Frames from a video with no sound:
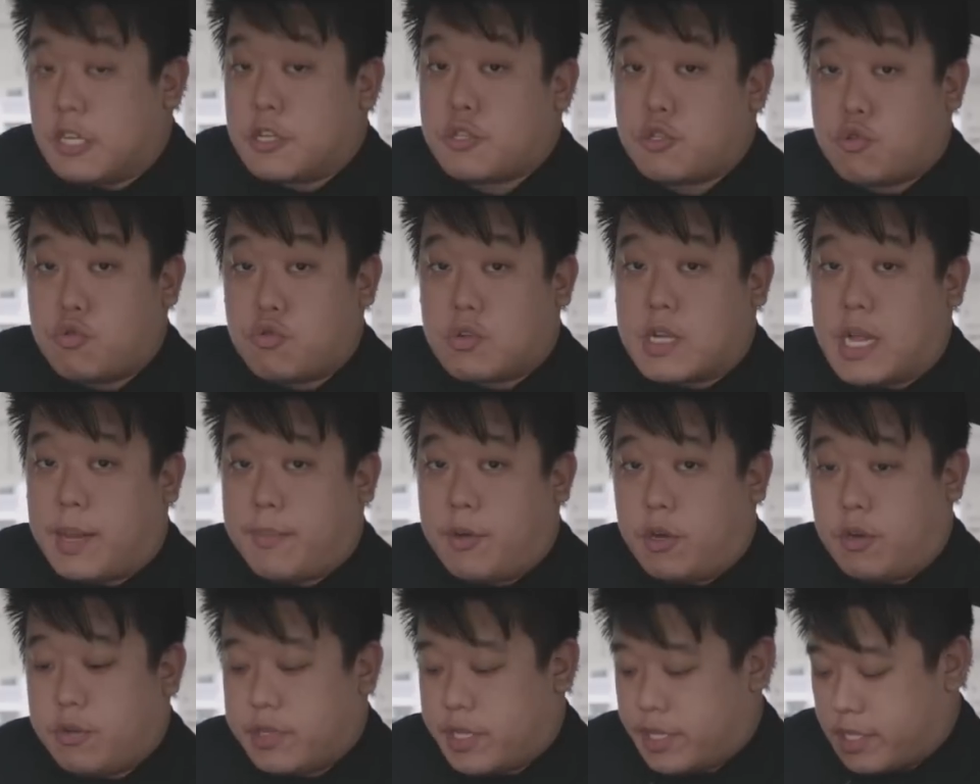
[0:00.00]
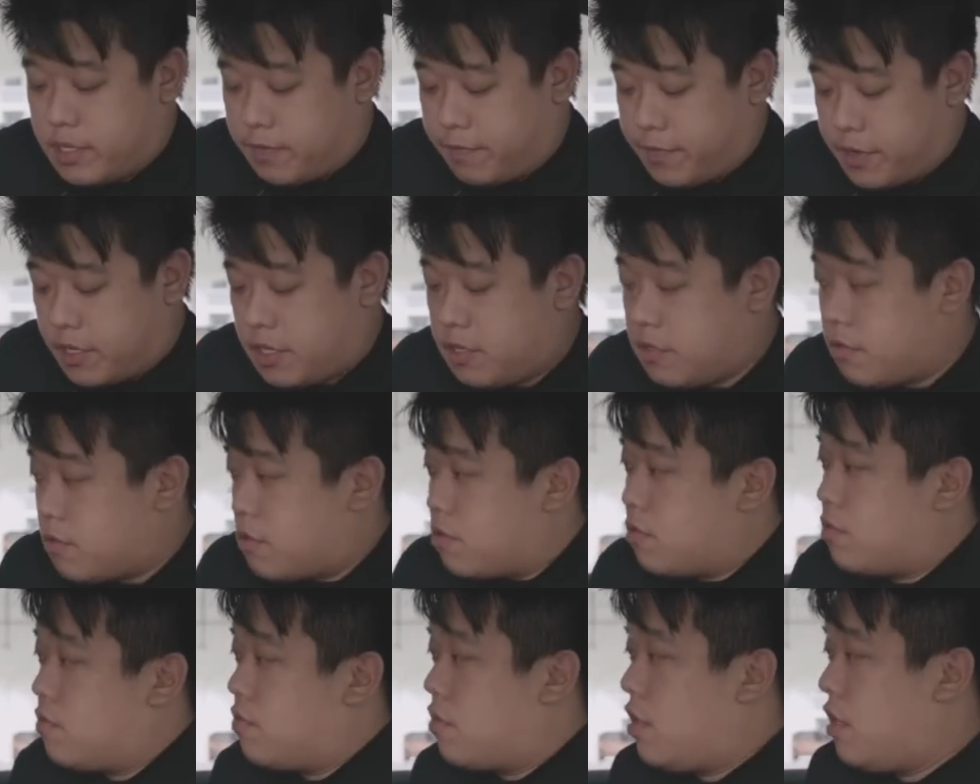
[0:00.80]
2 cup holders for you
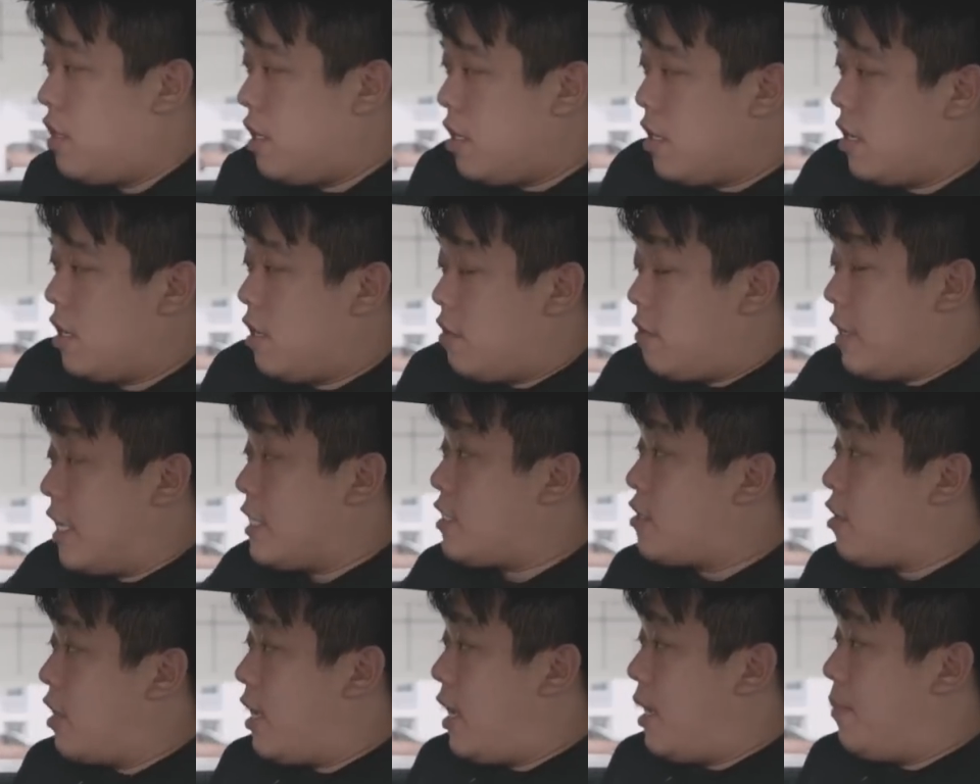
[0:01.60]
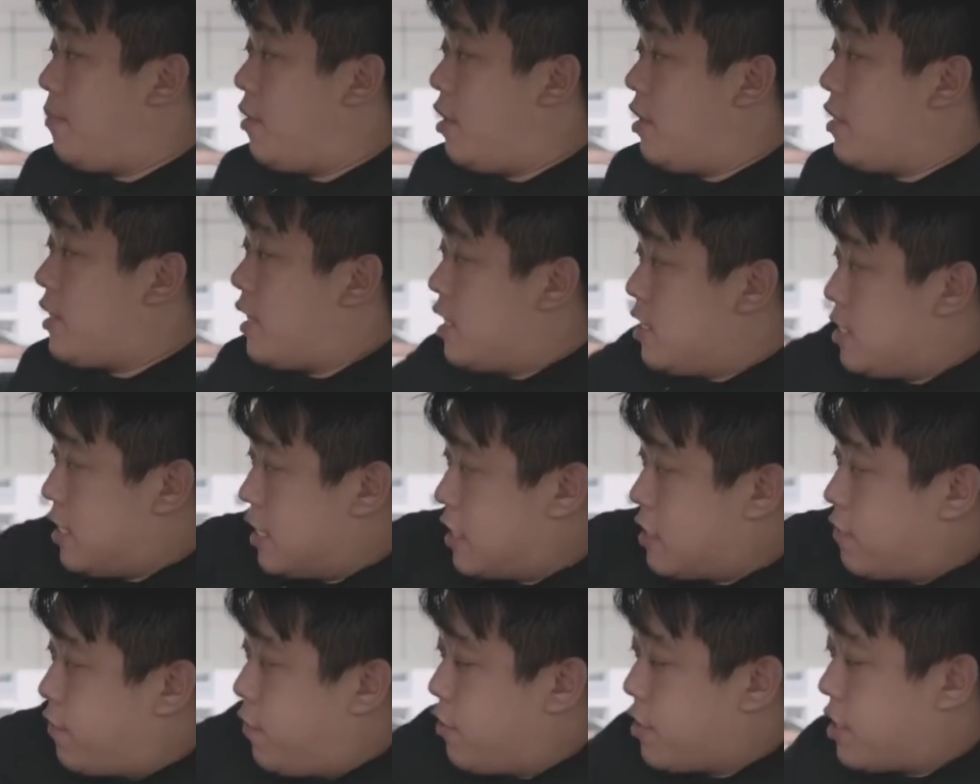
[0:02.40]
to rest your arm on and
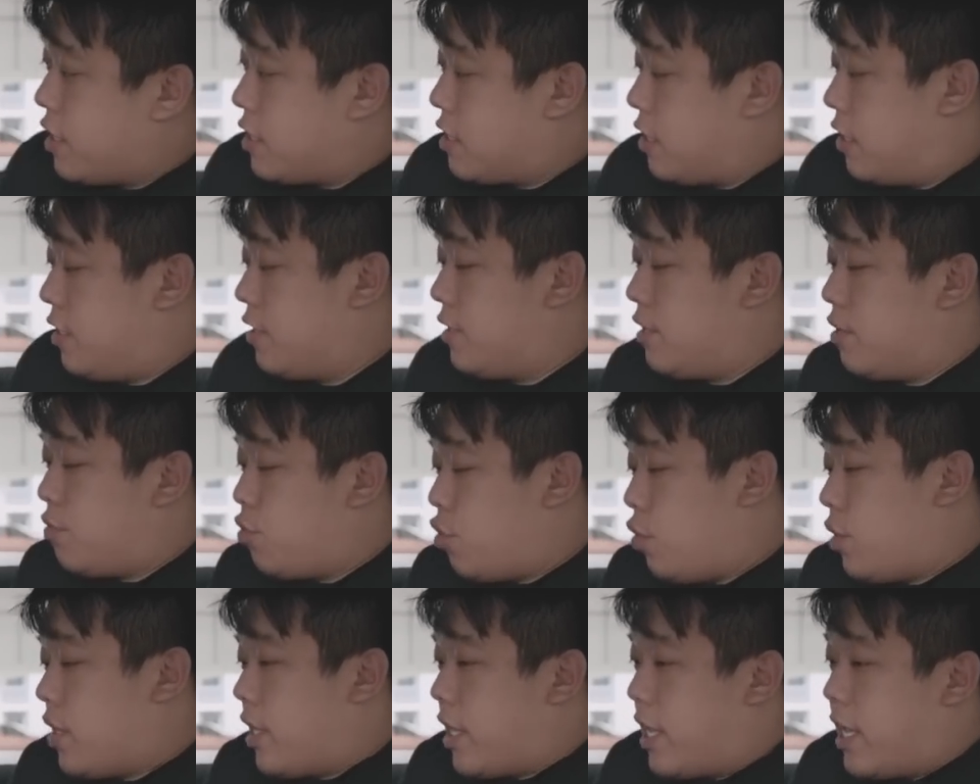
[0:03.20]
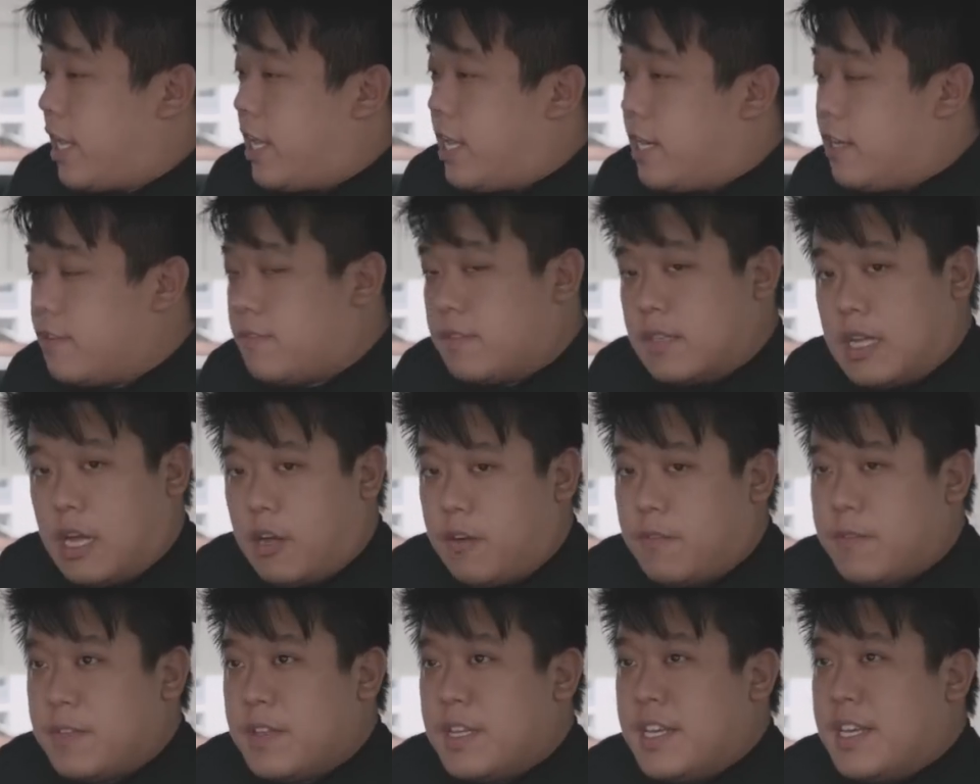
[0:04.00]
just focus on the road ahead.
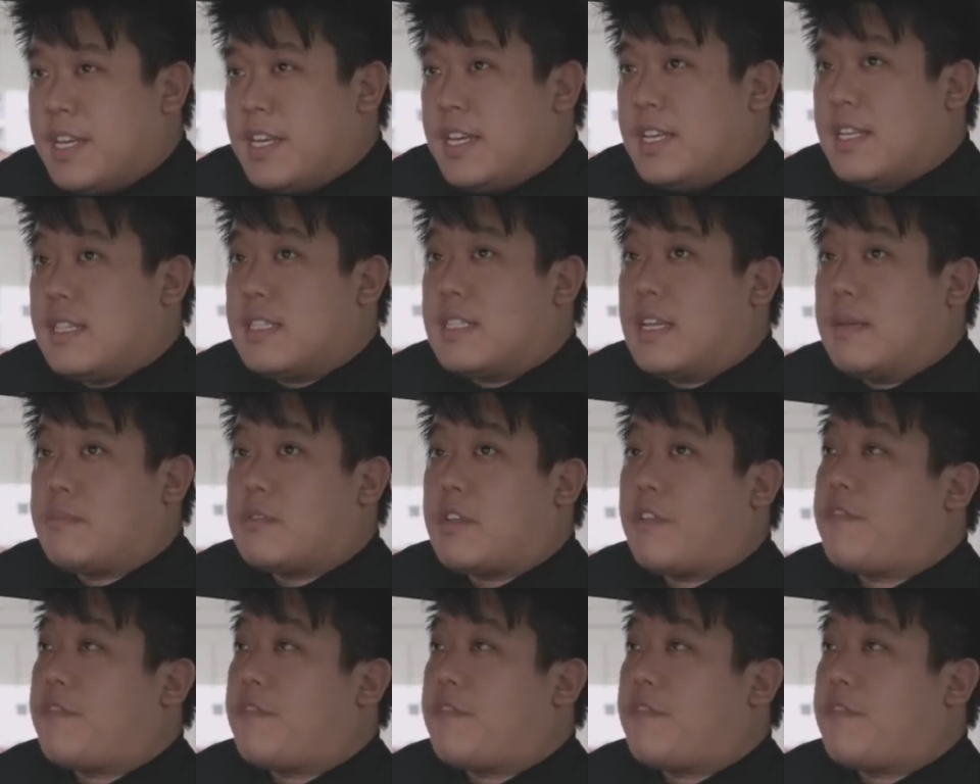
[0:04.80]
Now, in terms